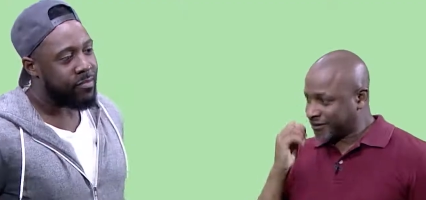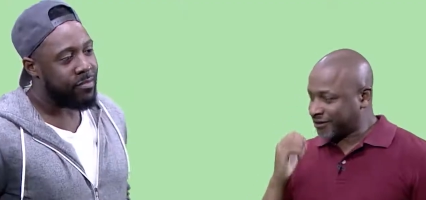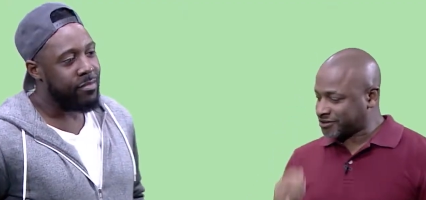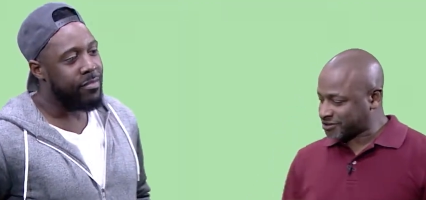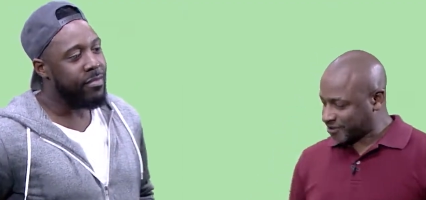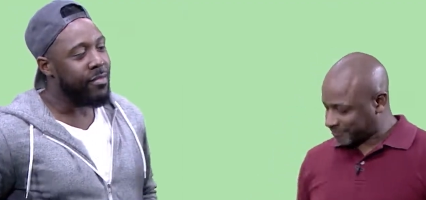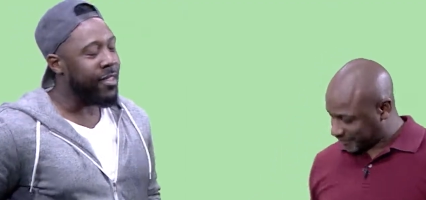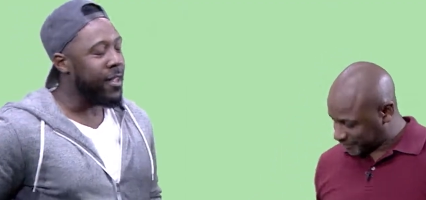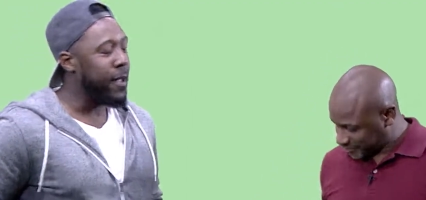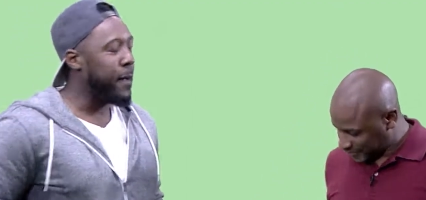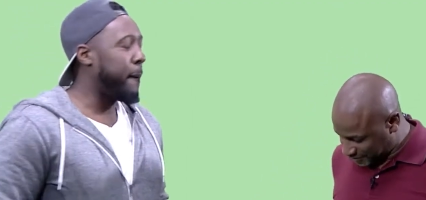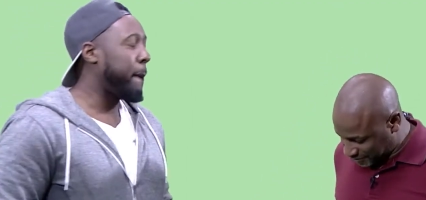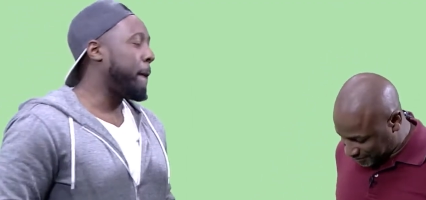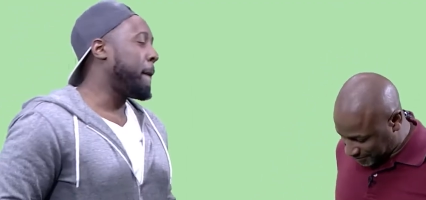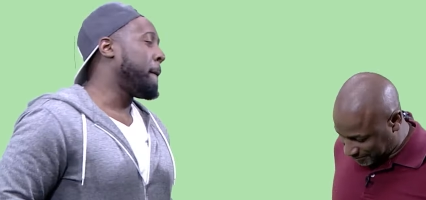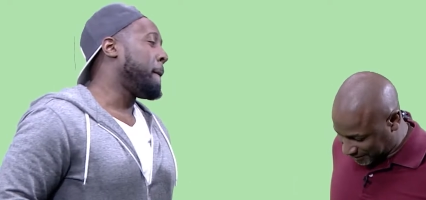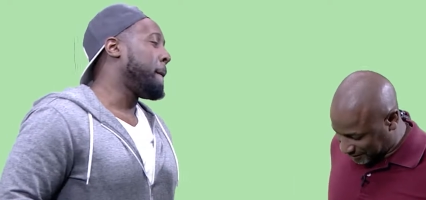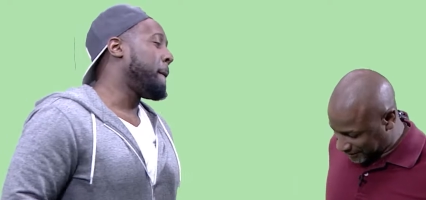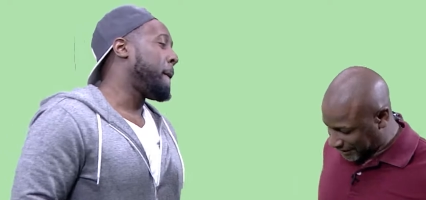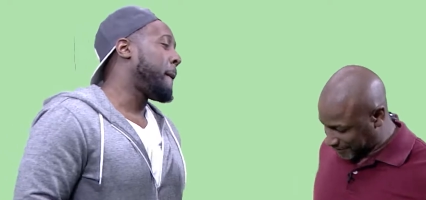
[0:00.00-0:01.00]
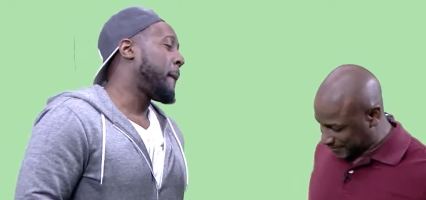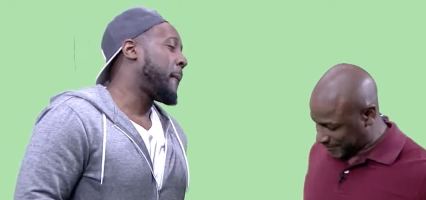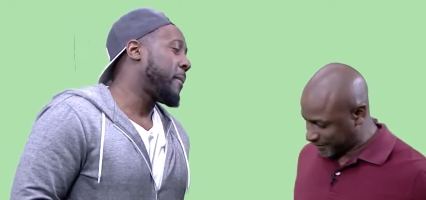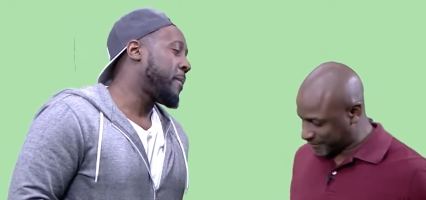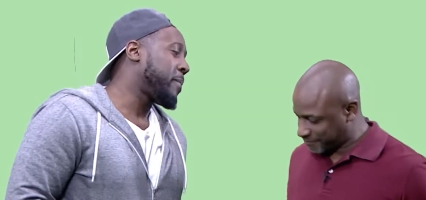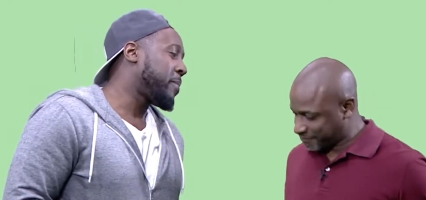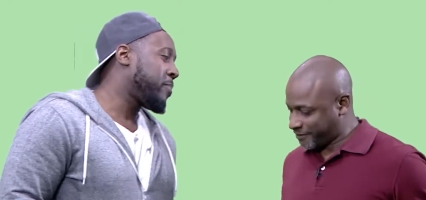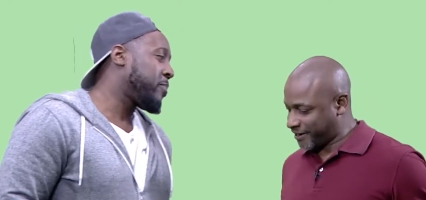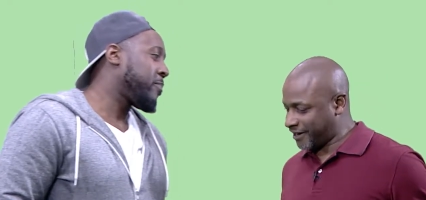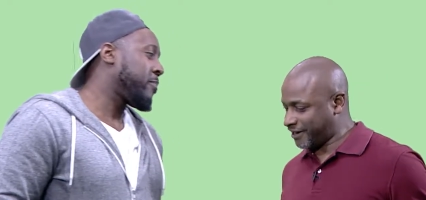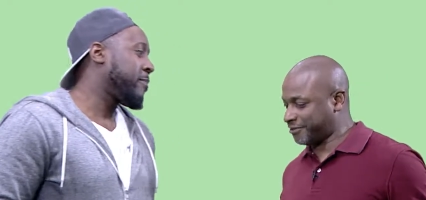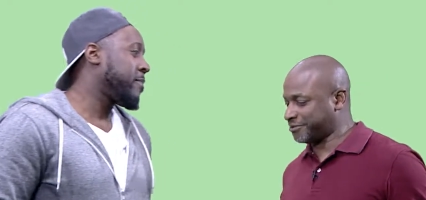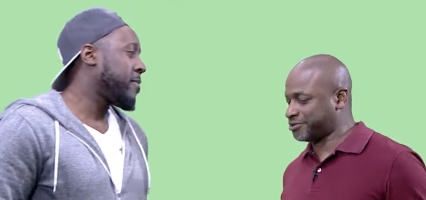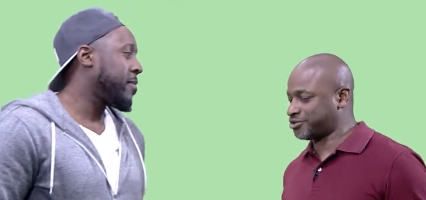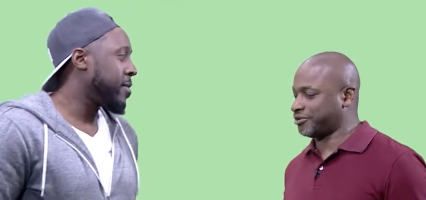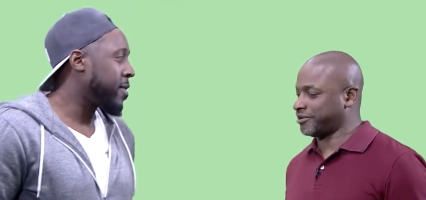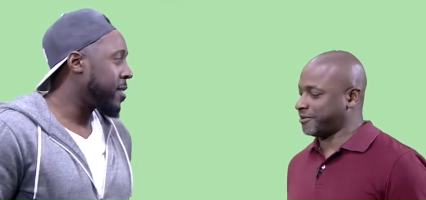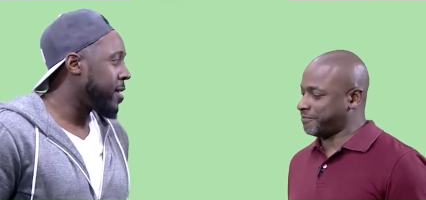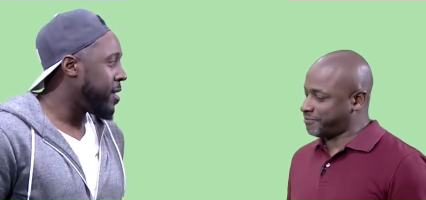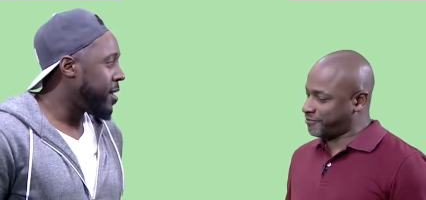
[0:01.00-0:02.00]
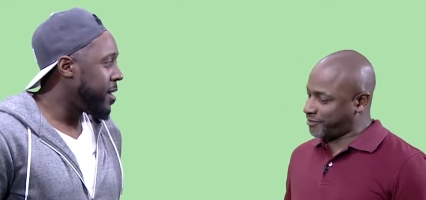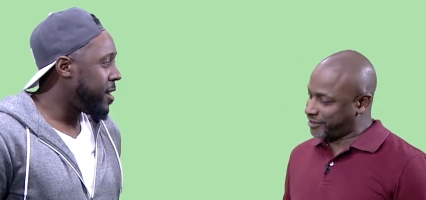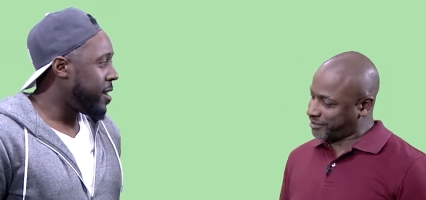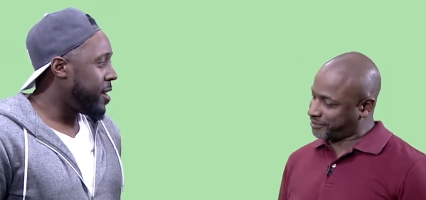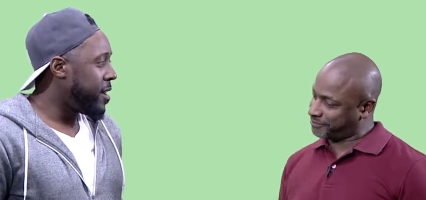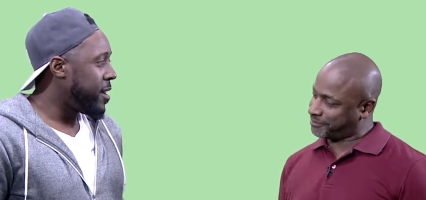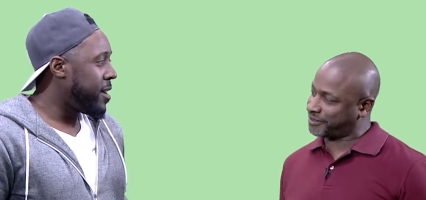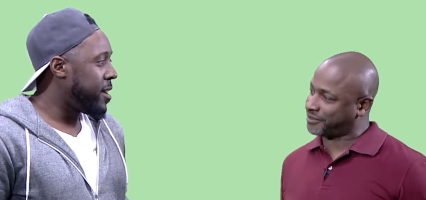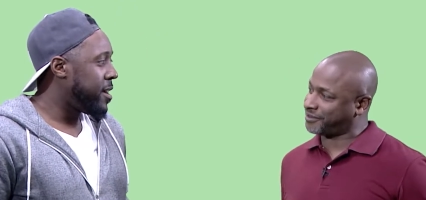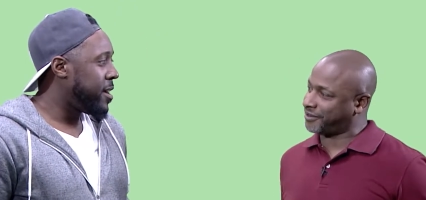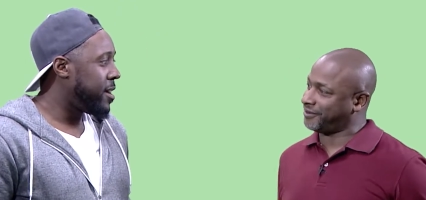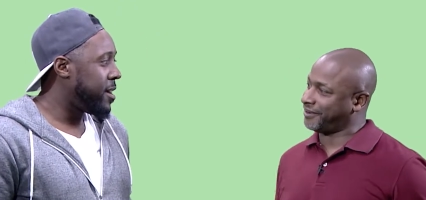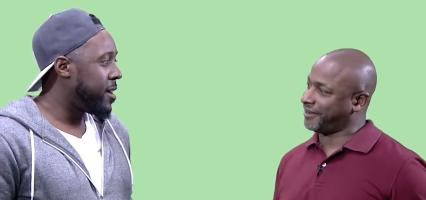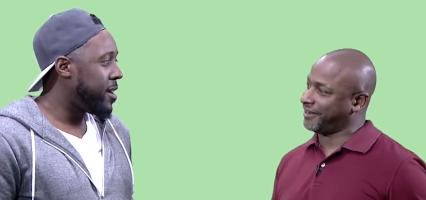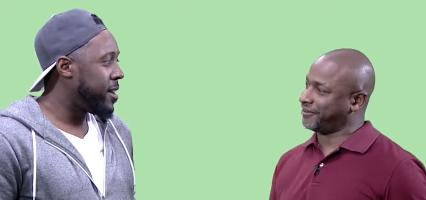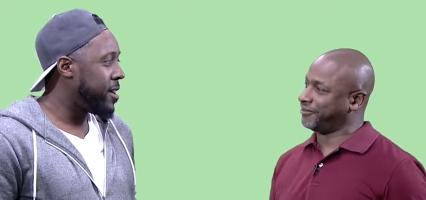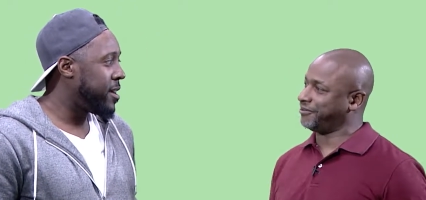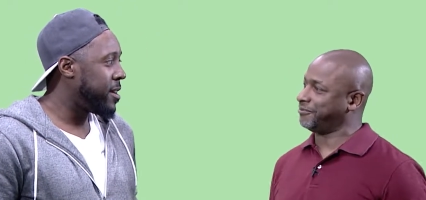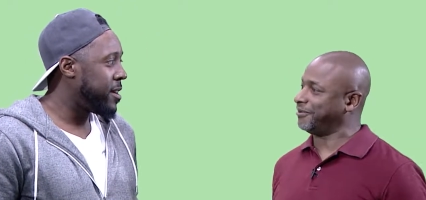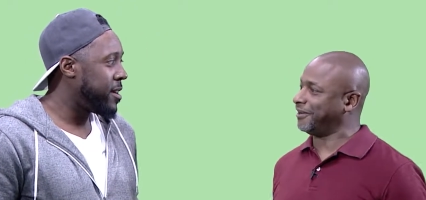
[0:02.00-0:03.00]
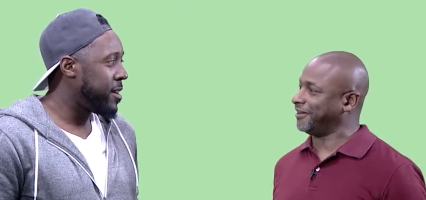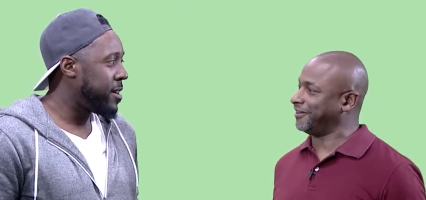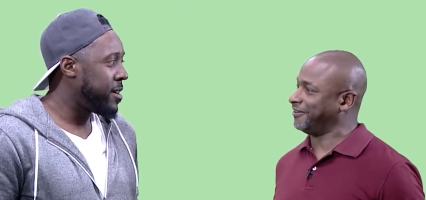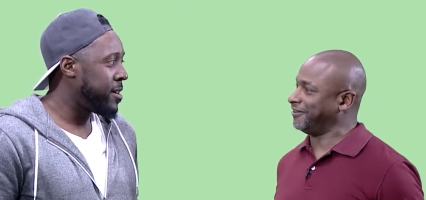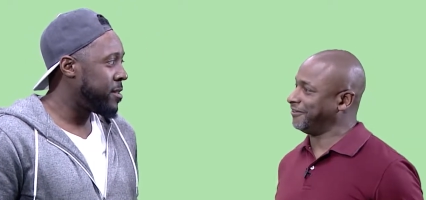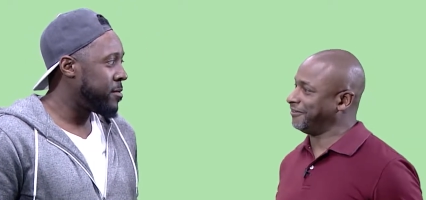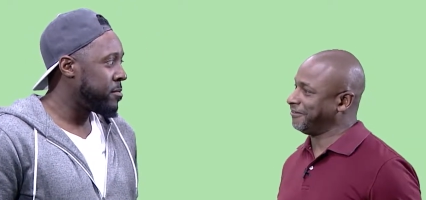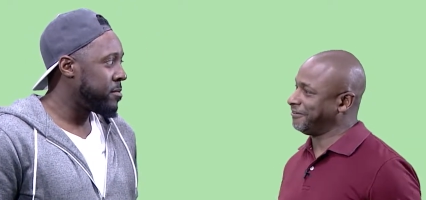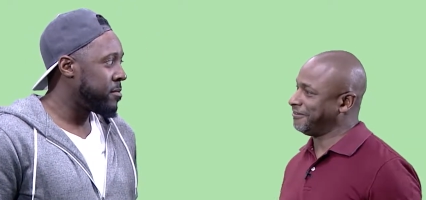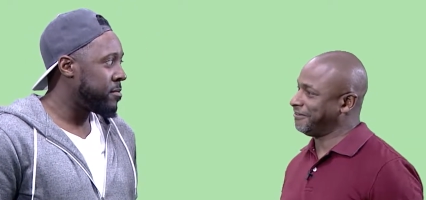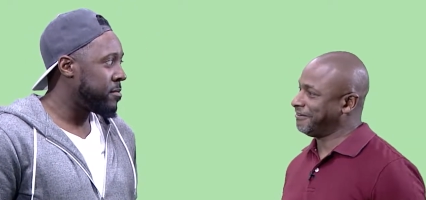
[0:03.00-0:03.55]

Speaker 1: Last time I saw something that big and brown, I was trying to break it with a coat hanger in my loo.